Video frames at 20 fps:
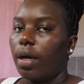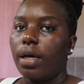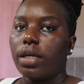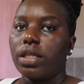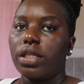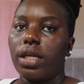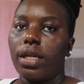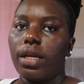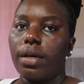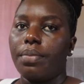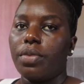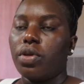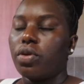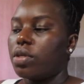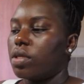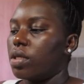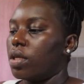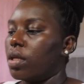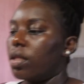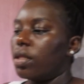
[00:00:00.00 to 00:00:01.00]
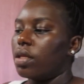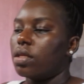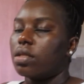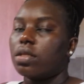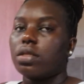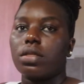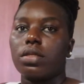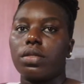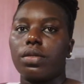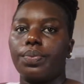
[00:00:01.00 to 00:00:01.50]
Actually, I'm using
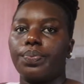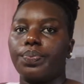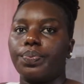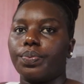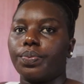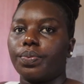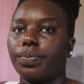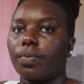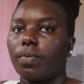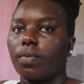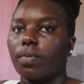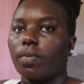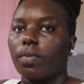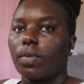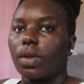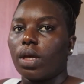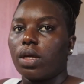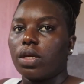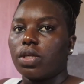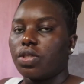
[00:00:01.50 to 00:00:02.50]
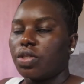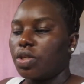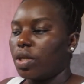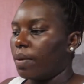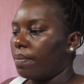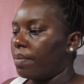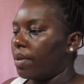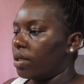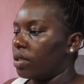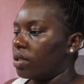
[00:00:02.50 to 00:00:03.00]
this
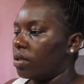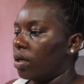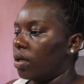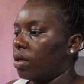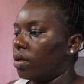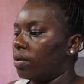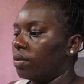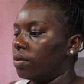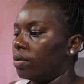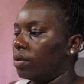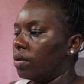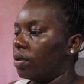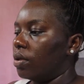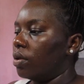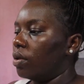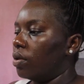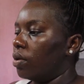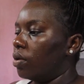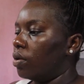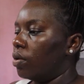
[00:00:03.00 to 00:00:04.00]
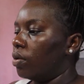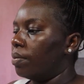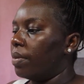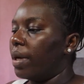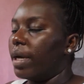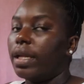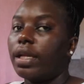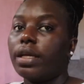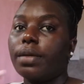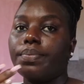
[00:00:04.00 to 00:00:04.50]
shea butter on
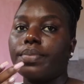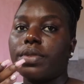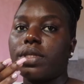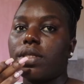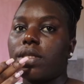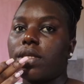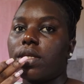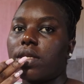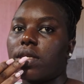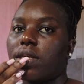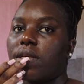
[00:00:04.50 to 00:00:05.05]
my lips.